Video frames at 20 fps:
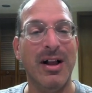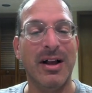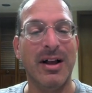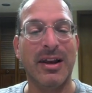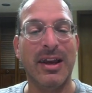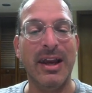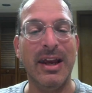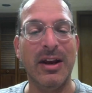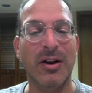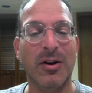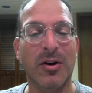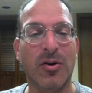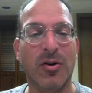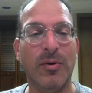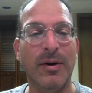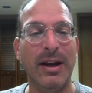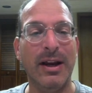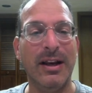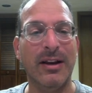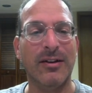King or
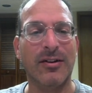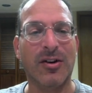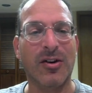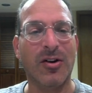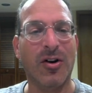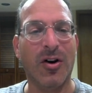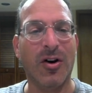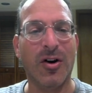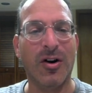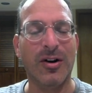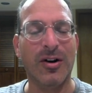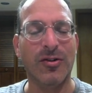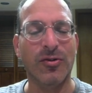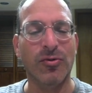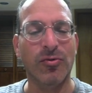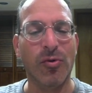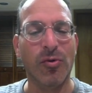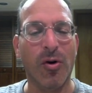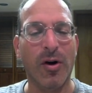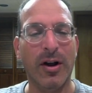Queen is a card. Is a
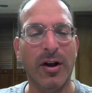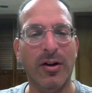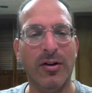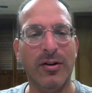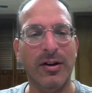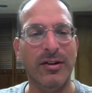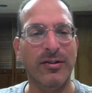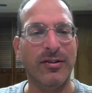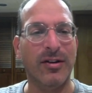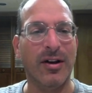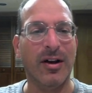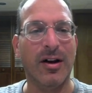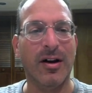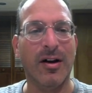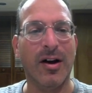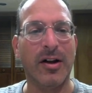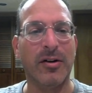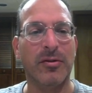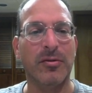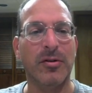royal. Is a, uh,
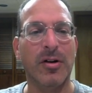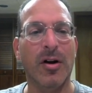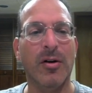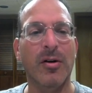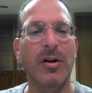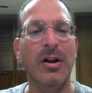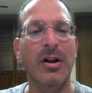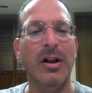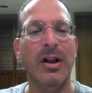I don't know.